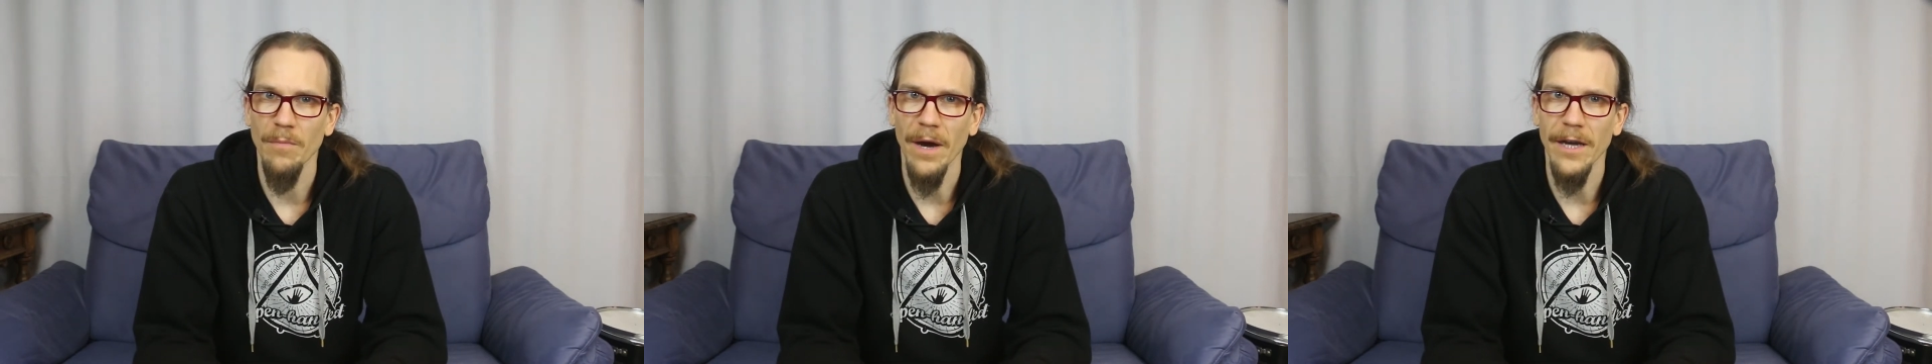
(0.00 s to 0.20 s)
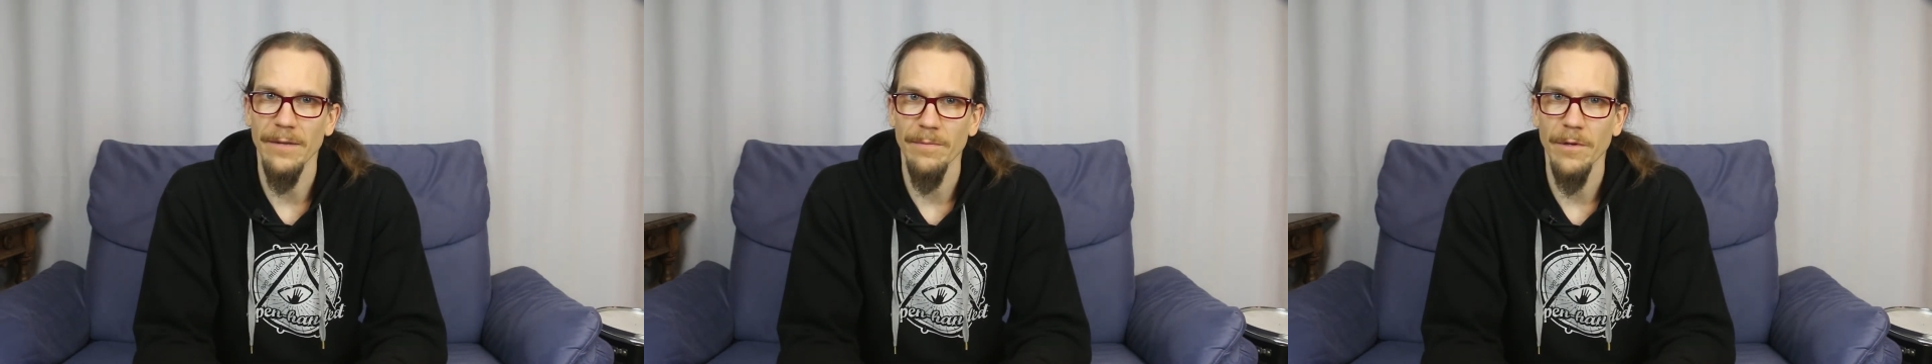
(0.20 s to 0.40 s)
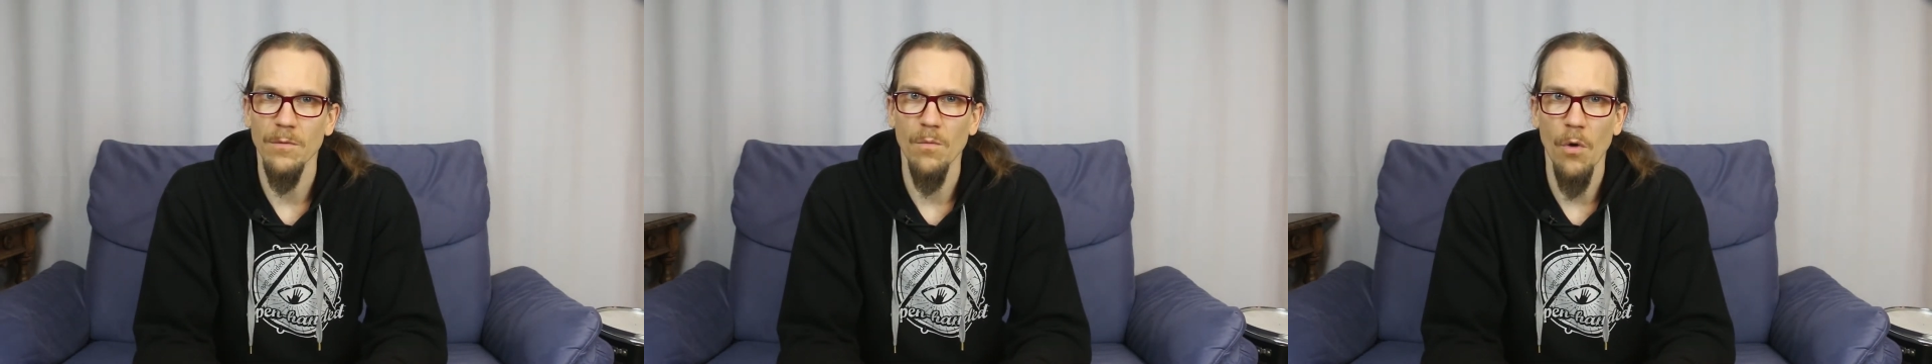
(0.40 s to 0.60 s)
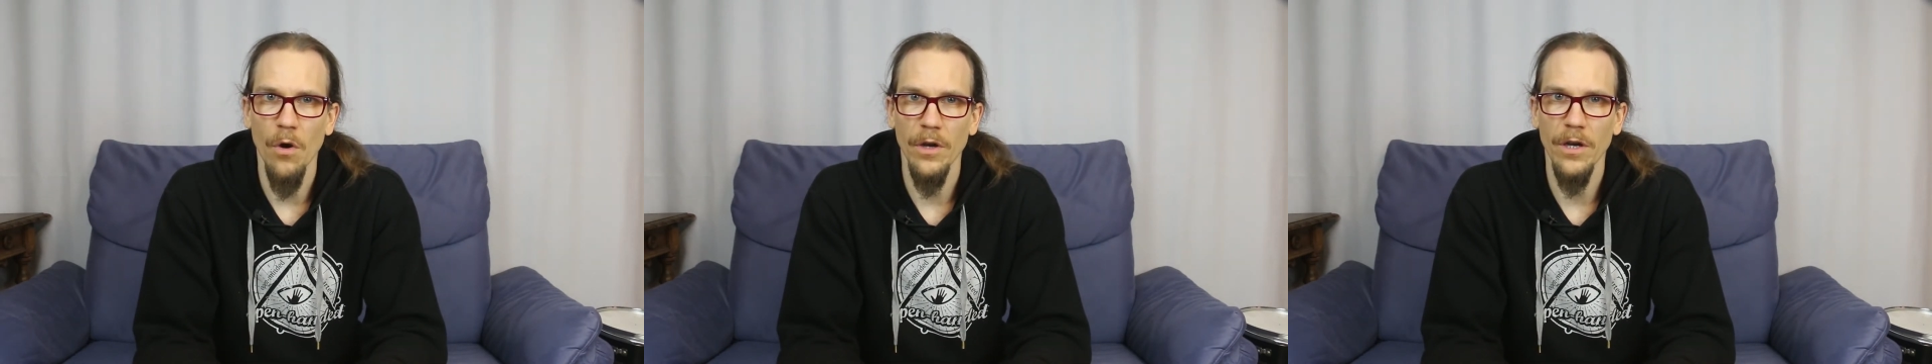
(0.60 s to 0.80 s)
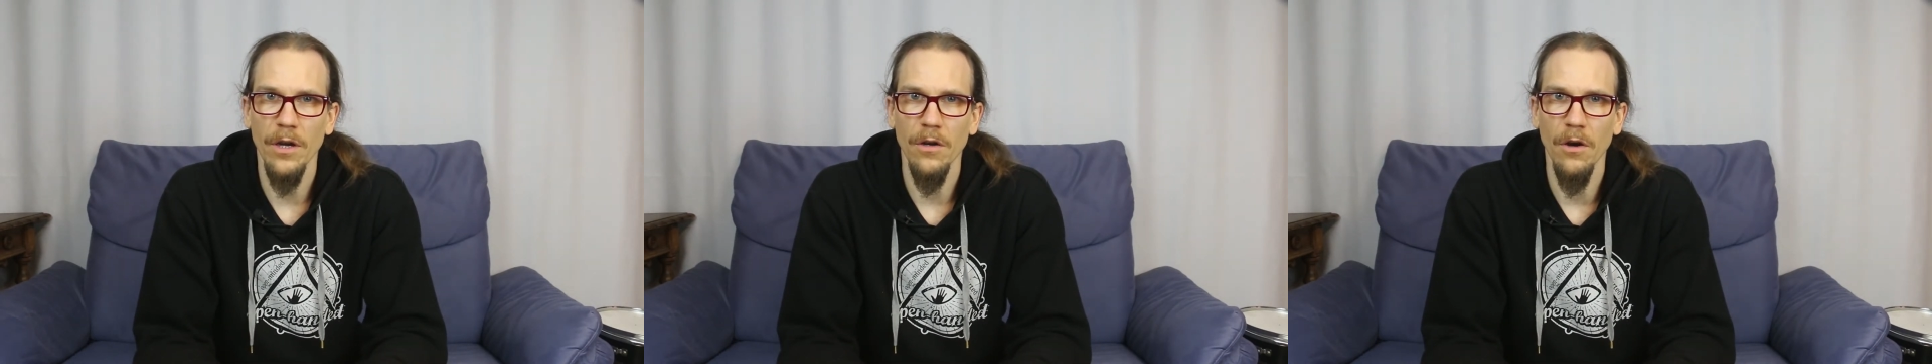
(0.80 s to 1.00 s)
might be
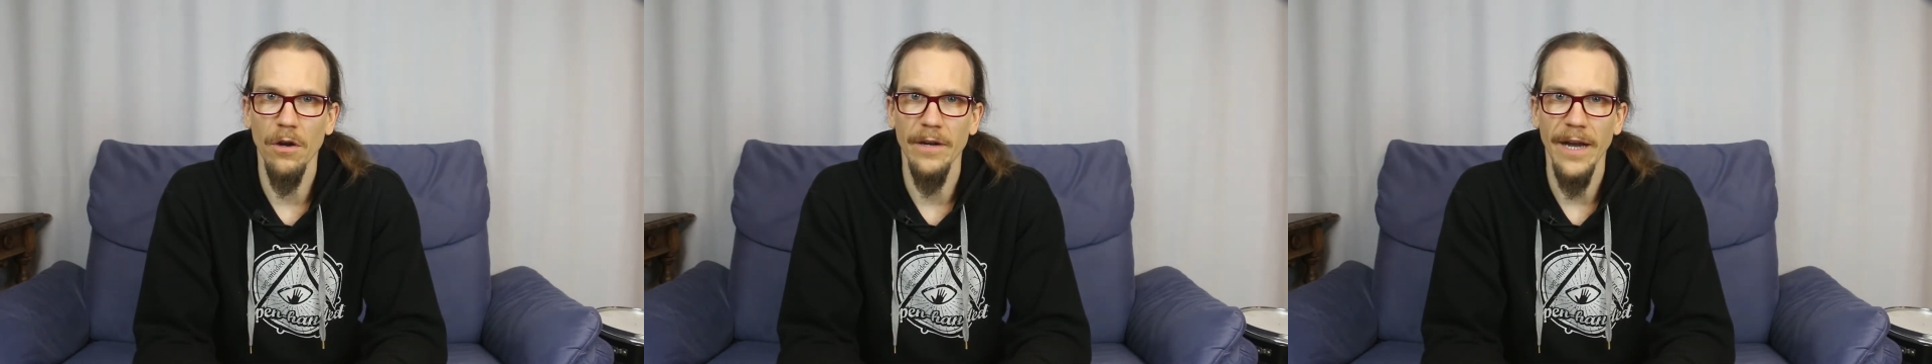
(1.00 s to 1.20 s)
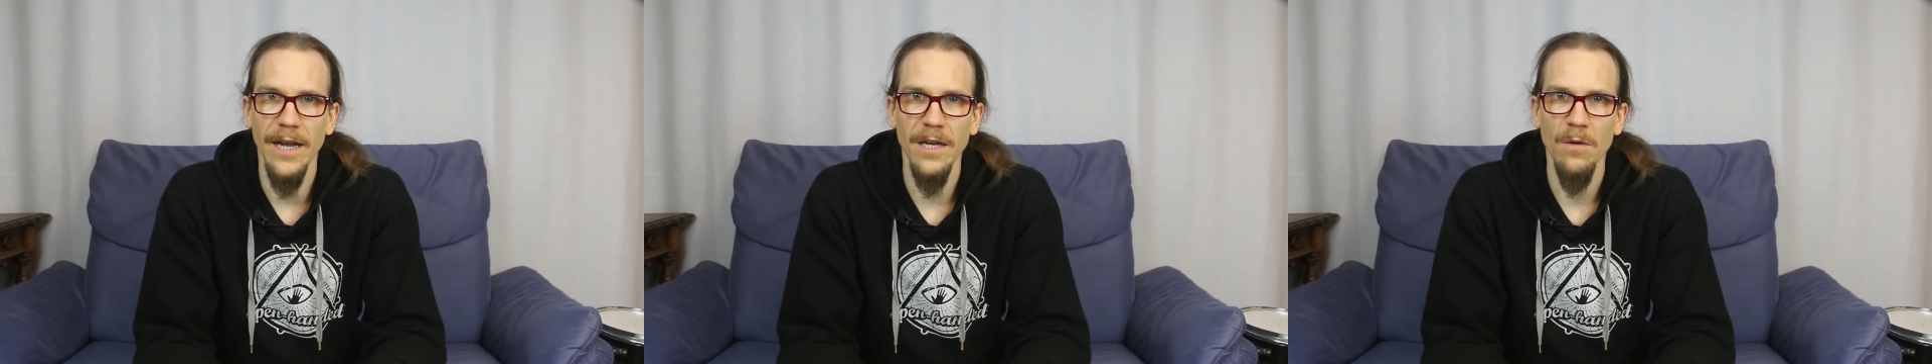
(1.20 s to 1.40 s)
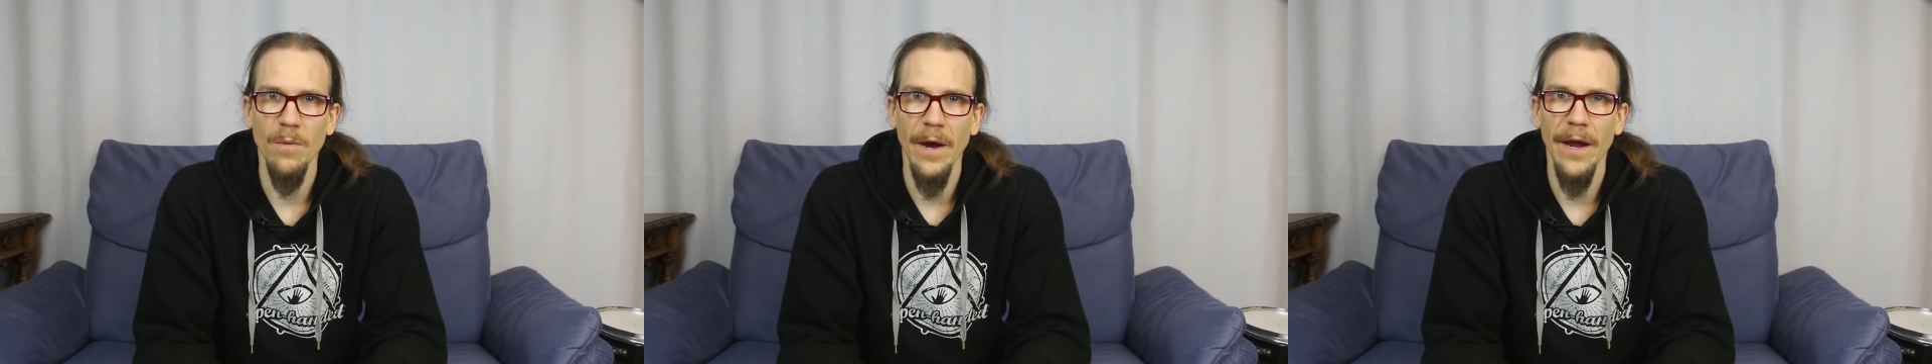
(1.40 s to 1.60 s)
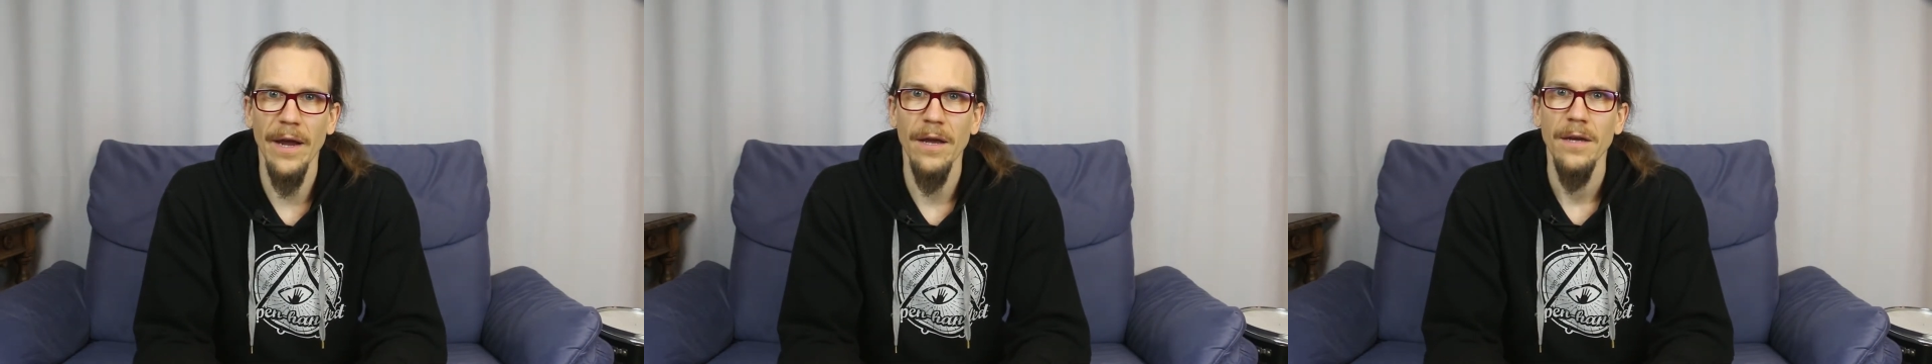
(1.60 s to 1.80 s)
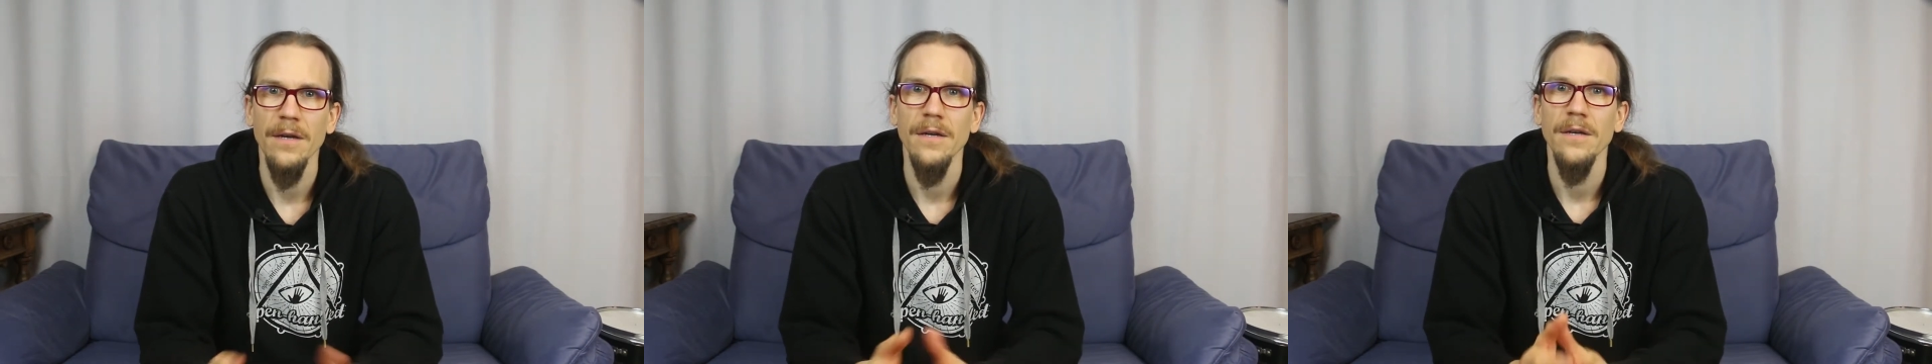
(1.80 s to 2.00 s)
working on
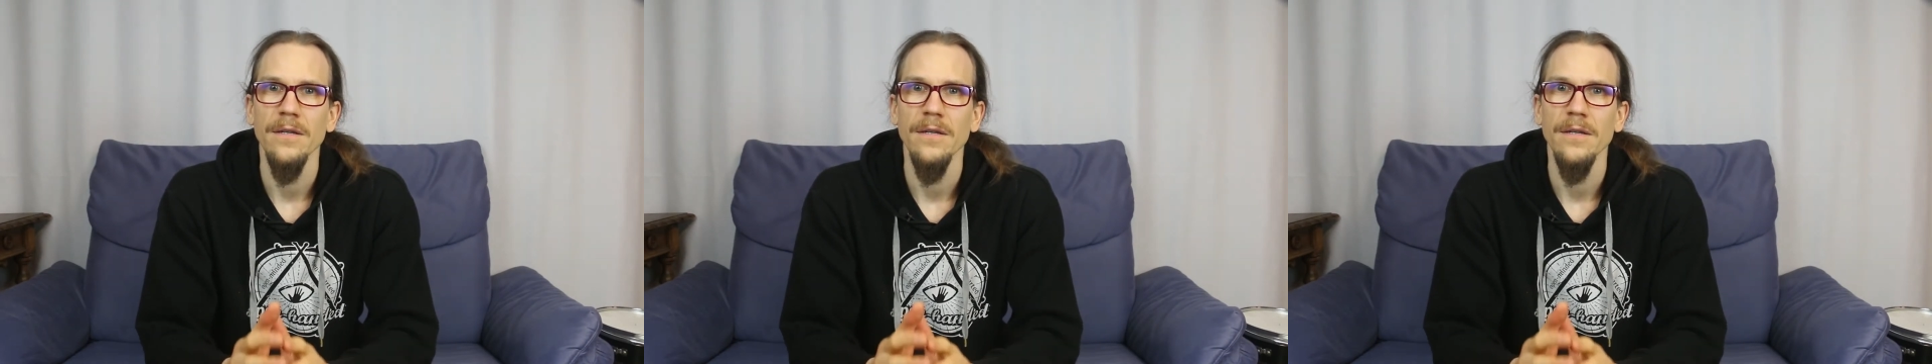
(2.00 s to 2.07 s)
anyway,